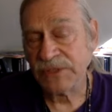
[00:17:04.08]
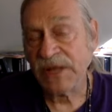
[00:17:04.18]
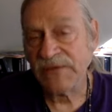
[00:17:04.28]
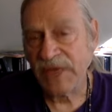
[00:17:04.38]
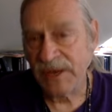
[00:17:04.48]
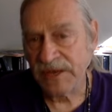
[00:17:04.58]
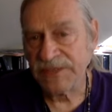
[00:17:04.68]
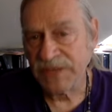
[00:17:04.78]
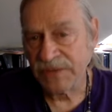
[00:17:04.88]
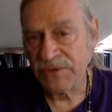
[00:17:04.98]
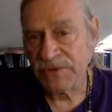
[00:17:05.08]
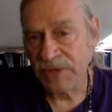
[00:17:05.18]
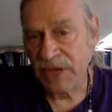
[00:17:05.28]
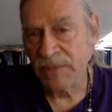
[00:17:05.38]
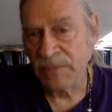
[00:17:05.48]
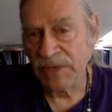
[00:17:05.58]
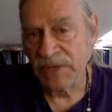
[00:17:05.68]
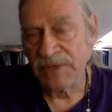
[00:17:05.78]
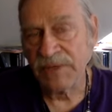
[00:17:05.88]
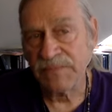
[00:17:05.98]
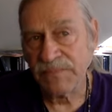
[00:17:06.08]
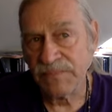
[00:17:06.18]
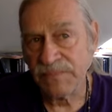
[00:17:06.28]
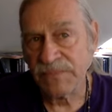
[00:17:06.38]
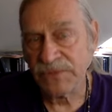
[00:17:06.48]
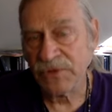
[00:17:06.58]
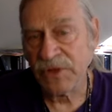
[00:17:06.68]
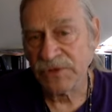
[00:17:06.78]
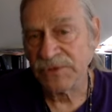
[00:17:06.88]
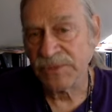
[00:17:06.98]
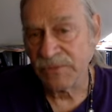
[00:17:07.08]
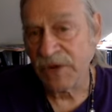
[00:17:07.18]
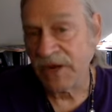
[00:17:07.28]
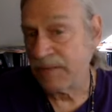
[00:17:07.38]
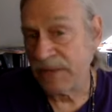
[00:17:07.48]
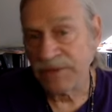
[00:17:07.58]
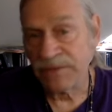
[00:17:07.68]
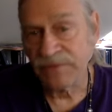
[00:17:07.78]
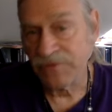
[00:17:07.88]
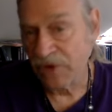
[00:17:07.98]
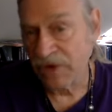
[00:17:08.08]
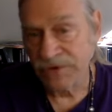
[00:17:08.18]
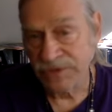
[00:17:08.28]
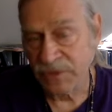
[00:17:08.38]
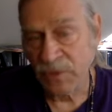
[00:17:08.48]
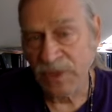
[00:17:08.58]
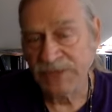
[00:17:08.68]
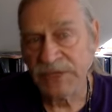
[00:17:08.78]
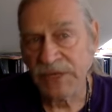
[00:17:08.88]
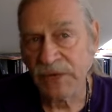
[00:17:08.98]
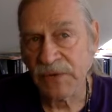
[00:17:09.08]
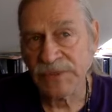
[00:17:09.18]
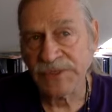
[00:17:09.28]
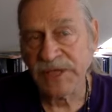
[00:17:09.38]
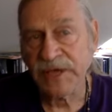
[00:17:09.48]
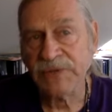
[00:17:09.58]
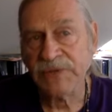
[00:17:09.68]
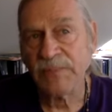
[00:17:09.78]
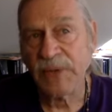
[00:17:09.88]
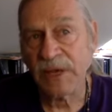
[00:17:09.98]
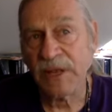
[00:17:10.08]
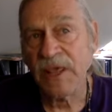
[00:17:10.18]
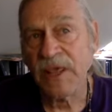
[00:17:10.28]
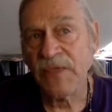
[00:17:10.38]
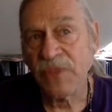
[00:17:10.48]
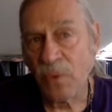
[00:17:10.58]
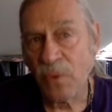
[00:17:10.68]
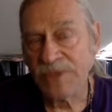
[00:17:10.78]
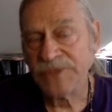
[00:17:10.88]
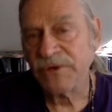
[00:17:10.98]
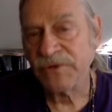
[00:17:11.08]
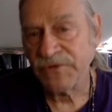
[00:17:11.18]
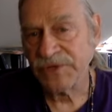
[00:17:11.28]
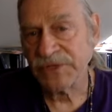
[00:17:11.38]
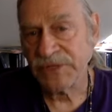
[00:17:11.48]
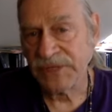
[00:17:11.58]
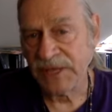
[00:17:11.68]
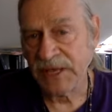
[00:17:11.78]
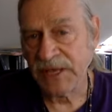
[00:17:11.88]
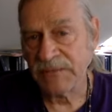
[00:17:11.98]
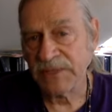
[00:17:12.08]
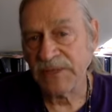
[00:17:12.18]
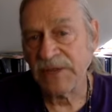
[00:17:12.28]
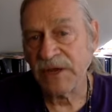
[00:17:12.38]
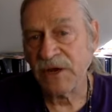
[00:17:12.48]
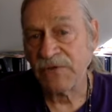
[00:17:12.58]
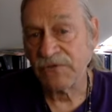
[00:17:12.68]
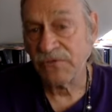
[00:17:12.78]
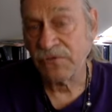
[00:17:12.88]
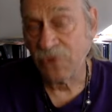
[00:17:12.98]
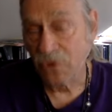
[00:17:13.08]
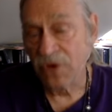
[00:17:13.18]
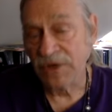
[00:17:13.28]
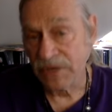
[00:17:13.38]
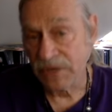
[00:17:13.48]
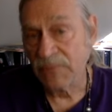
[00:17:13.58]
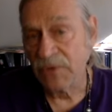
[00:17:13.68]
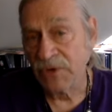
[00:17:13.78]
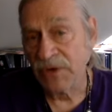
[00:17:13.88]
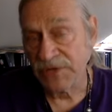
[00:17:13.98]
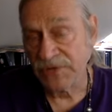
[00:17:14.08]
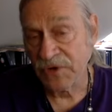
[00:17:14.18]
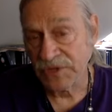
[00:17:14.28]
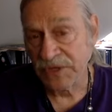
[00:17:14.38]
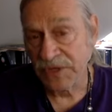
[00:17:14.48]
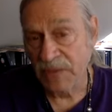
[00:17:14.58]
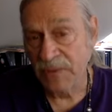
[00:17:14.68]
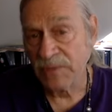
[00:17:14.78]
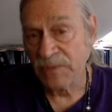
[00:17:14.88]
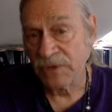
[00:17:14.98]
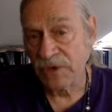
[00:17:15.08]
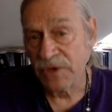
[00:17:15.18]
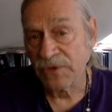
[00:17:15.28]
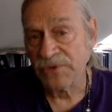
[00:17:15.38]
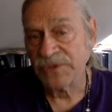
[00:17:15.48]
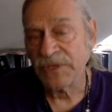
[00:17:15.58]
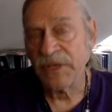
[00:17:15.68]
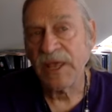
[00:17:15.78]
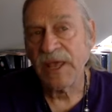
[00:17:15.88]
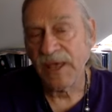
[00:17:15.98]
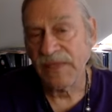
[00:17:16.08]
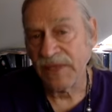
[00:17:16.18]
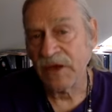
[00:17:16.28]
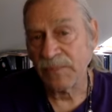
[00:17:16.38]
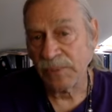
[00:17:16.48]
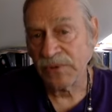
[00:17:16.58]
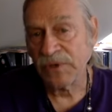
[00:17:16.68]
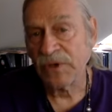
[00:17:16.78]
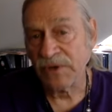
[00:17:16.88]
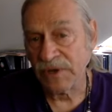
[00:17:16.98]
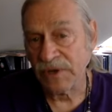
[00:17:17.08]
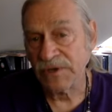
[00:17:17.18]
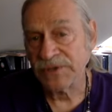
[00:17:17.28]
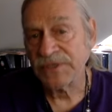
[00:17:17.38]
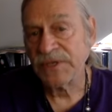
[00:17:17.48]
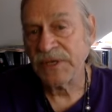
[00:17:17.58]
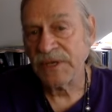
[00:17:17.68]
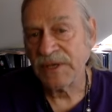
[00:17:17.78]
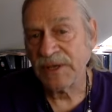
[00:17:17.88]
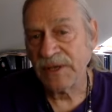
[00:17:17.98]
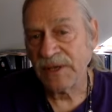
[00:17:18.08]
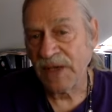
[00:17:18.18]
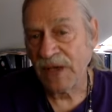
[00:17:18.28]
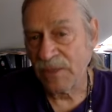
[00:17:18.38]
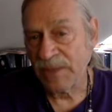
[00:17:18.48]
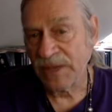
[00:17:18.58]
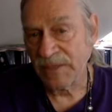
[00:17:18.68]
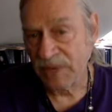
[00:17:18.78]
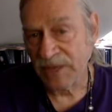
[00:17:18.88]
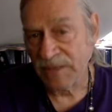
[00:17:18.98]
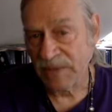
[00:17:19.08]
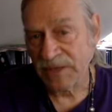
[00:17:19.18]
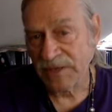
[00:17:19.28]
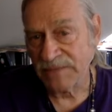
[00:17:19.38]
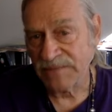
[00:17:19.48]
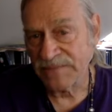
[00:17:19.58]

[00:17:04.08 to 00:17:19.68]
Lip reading: a lot of candidates out there in the Kuiper Belt, and astrologers have been writing about them in very interesting ways. I don't want to discount that, but the ones that are officially named, and they are four in number as far as the Kuiper Belt goes, and they are Pluto, Eris, Haumea, and Maki Maki.